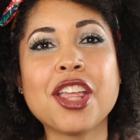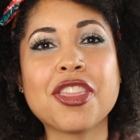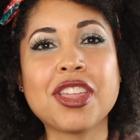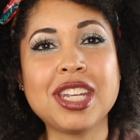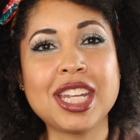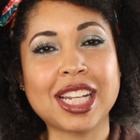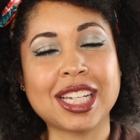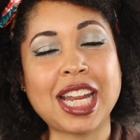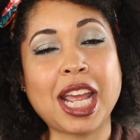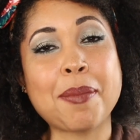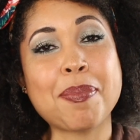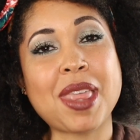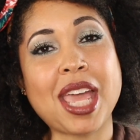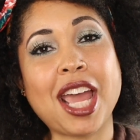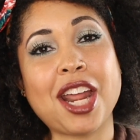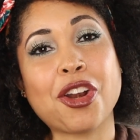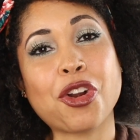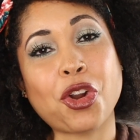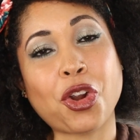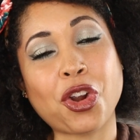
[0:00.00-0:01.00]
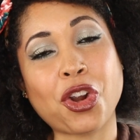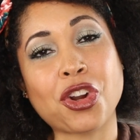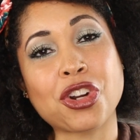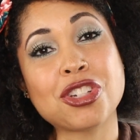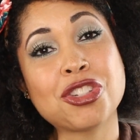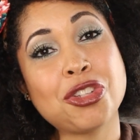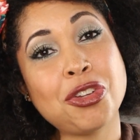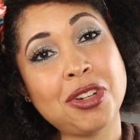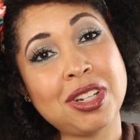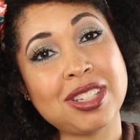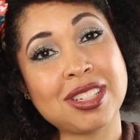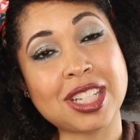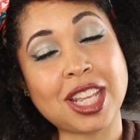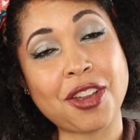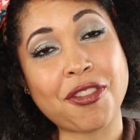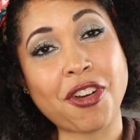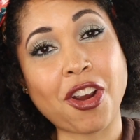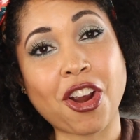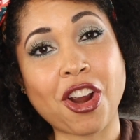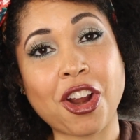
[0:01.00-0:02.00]
the nickname that her students
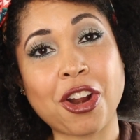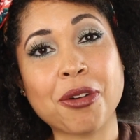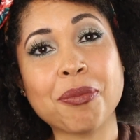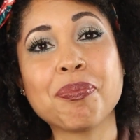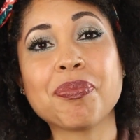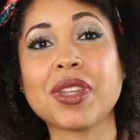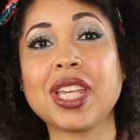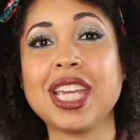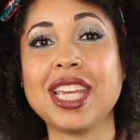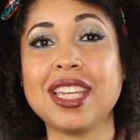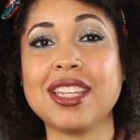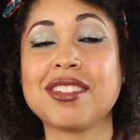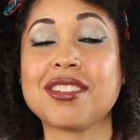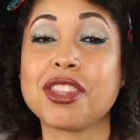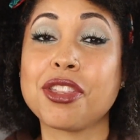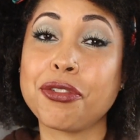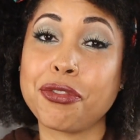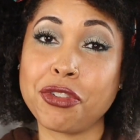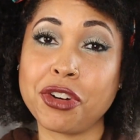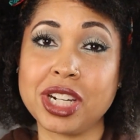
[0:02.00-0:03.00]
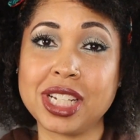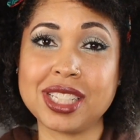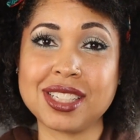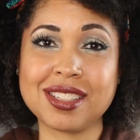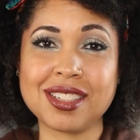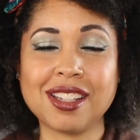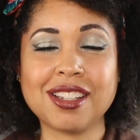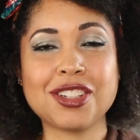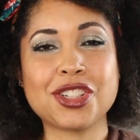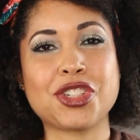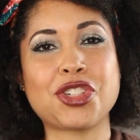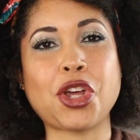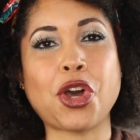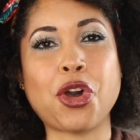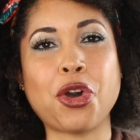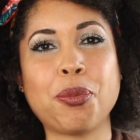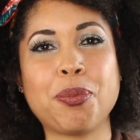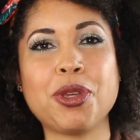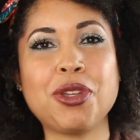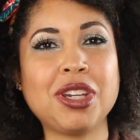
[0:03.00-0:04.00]
give her is the frizz.
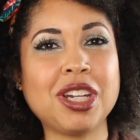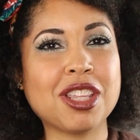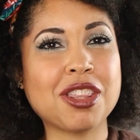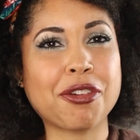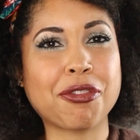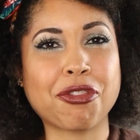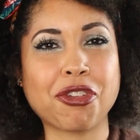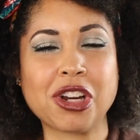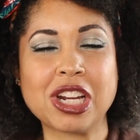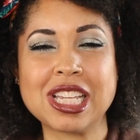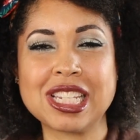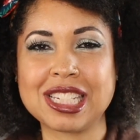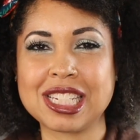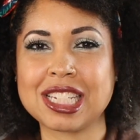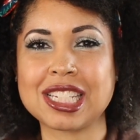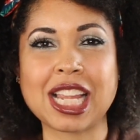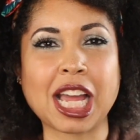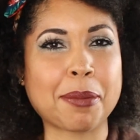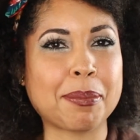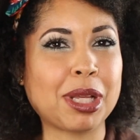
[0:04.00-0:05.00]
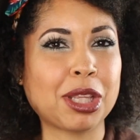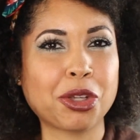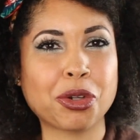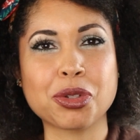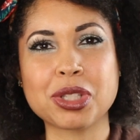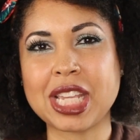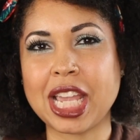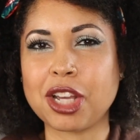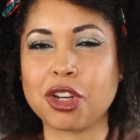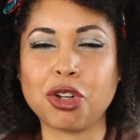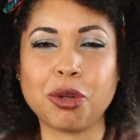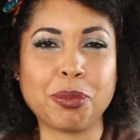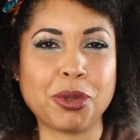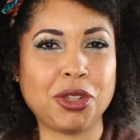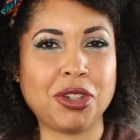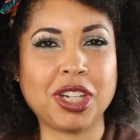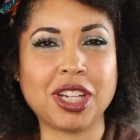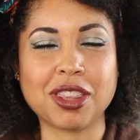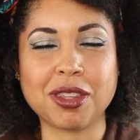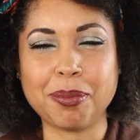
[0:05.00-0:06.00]
So Beauty and the Frizz is like my little take on
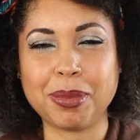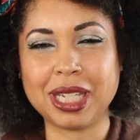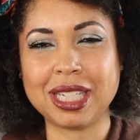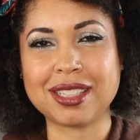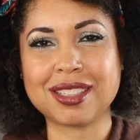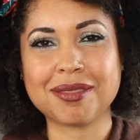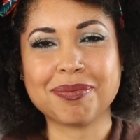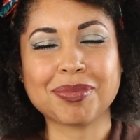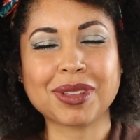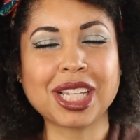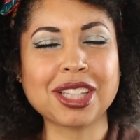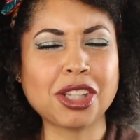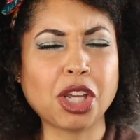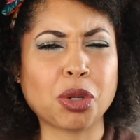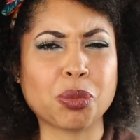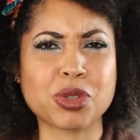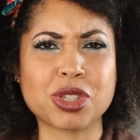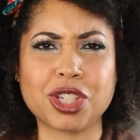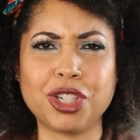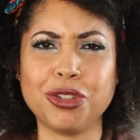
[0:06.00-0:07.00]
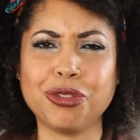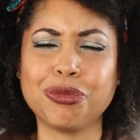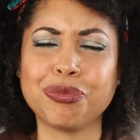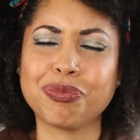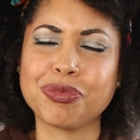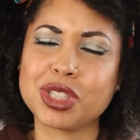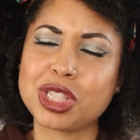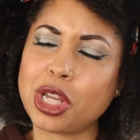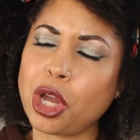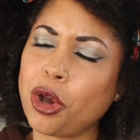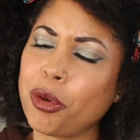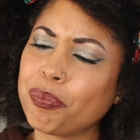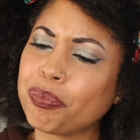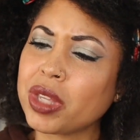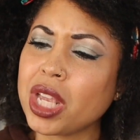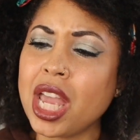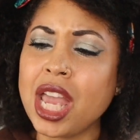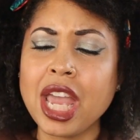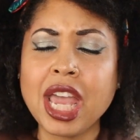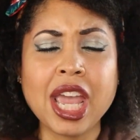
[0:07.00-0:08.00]
Beauty and the Beast. I thought it was cute. So
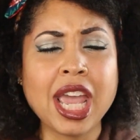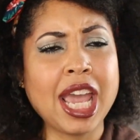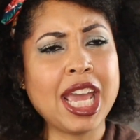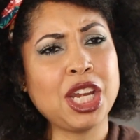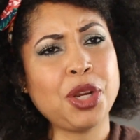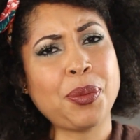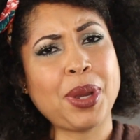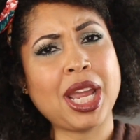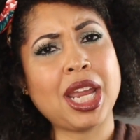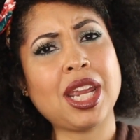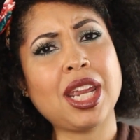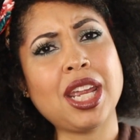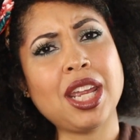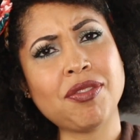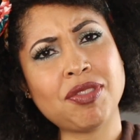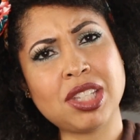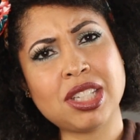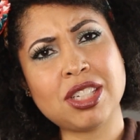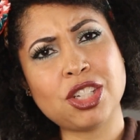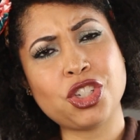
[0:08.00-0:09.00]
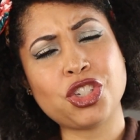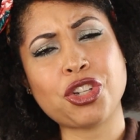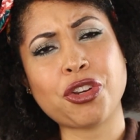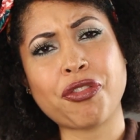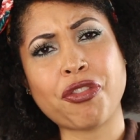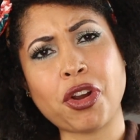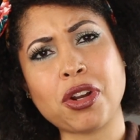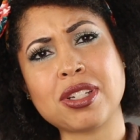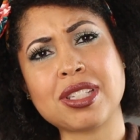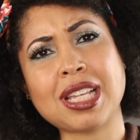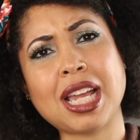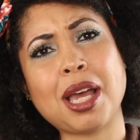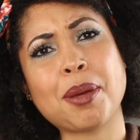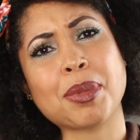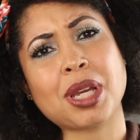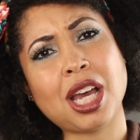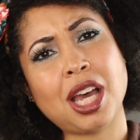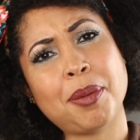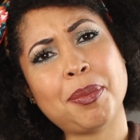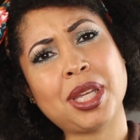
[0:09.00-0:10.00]
anyway, if this is your first time
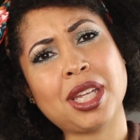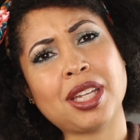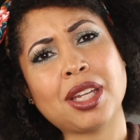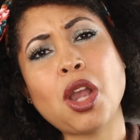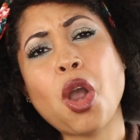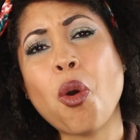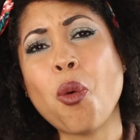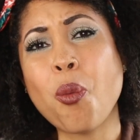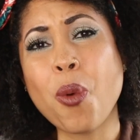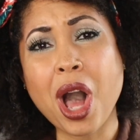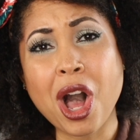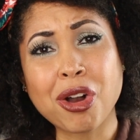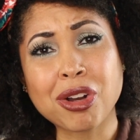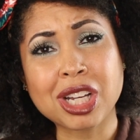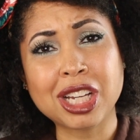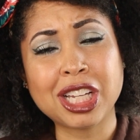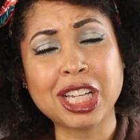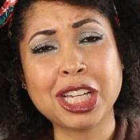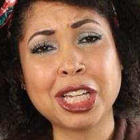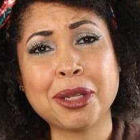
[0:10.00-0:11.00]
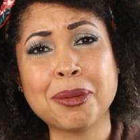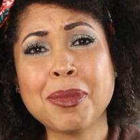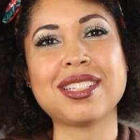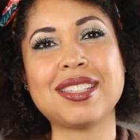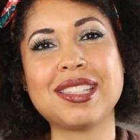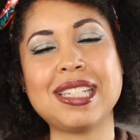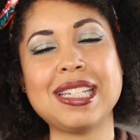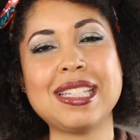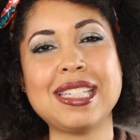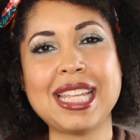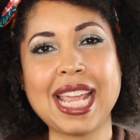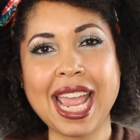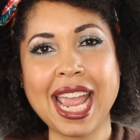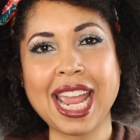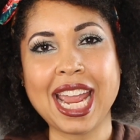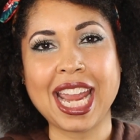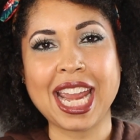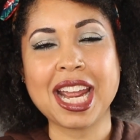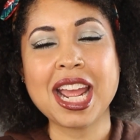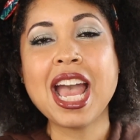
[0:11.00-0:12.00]
coming, welcome.
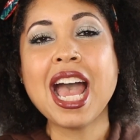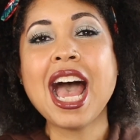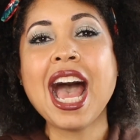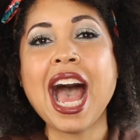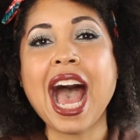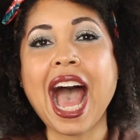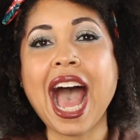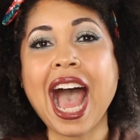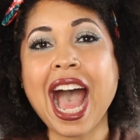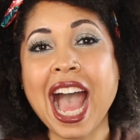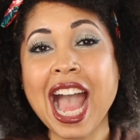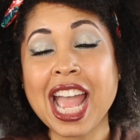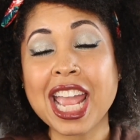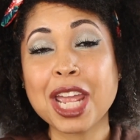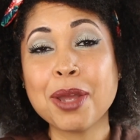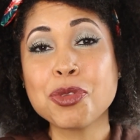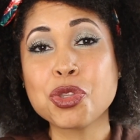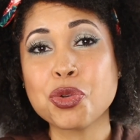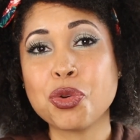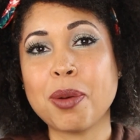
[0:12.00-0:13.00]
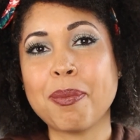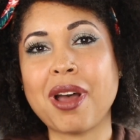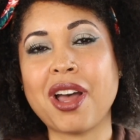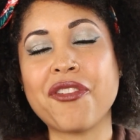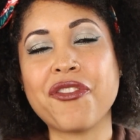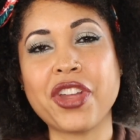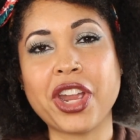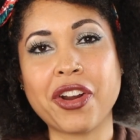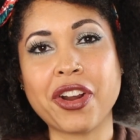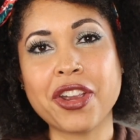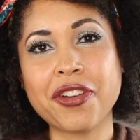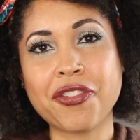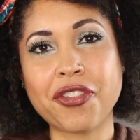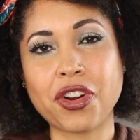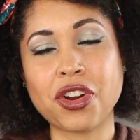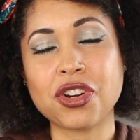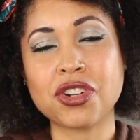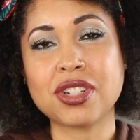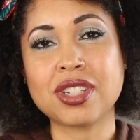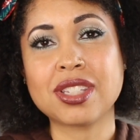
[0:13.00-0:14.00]
Today, I am doing my very
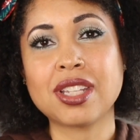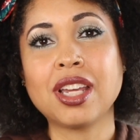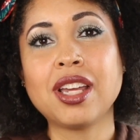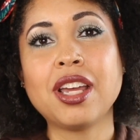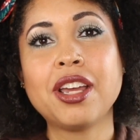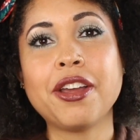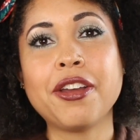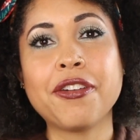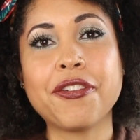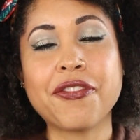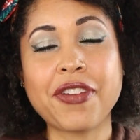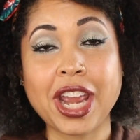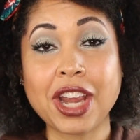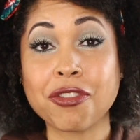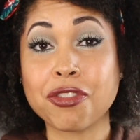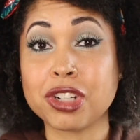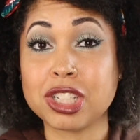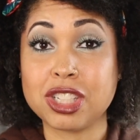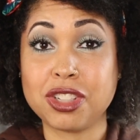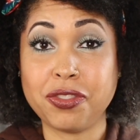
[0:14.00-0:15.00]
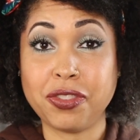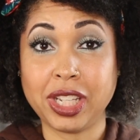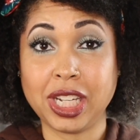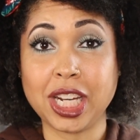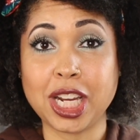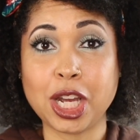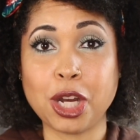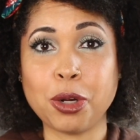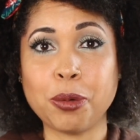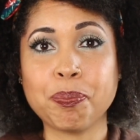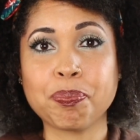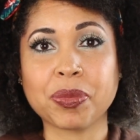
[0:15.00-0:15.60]
first favorites video,